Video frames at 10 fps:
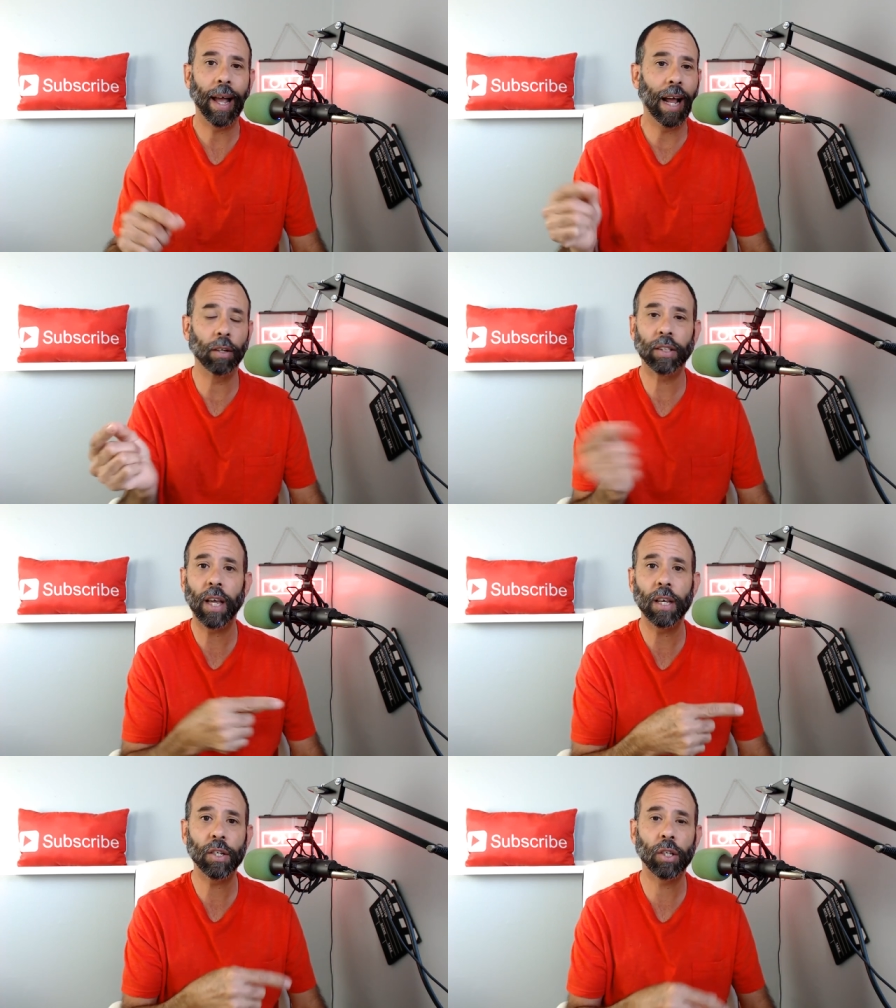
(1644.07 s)
and I'll
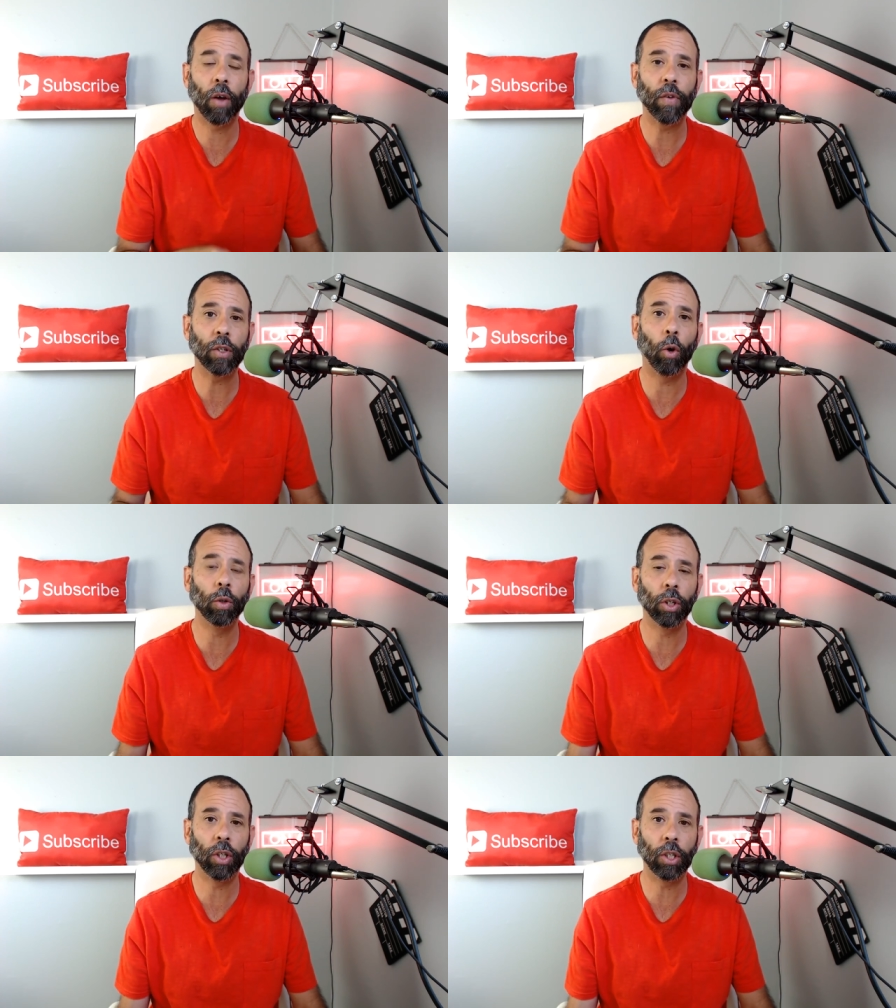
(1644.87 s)
say his stuff is
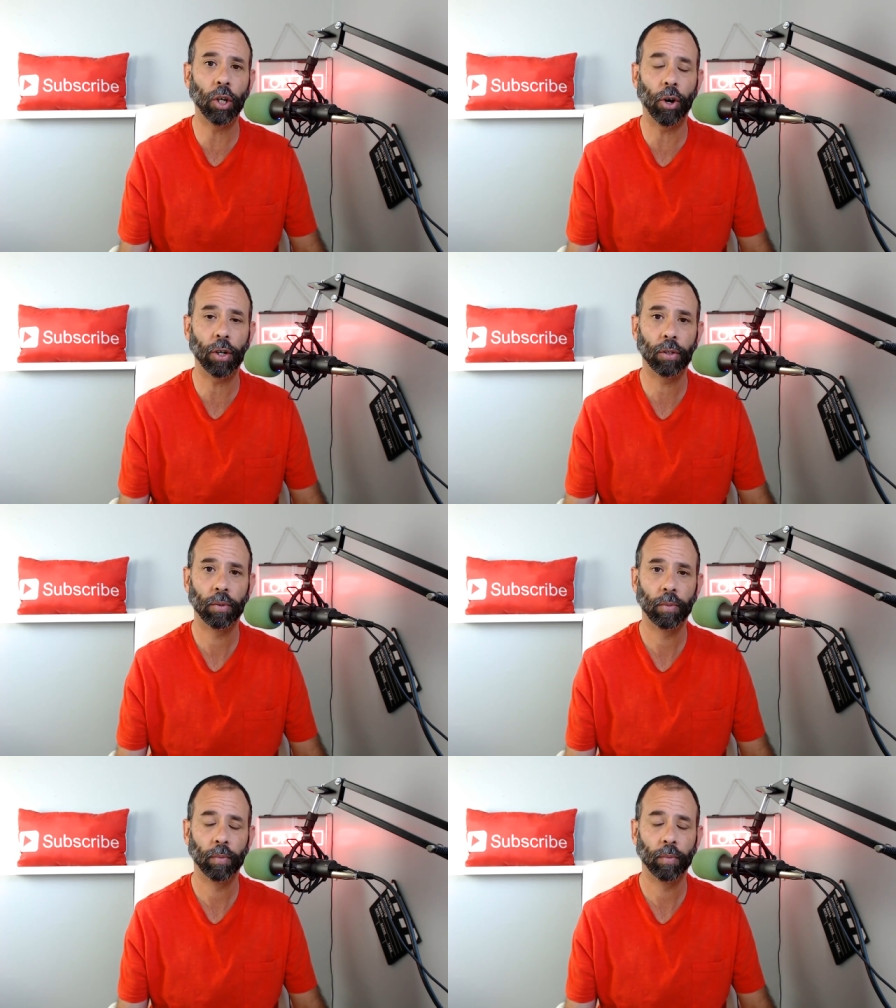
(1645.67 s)
older than dirt.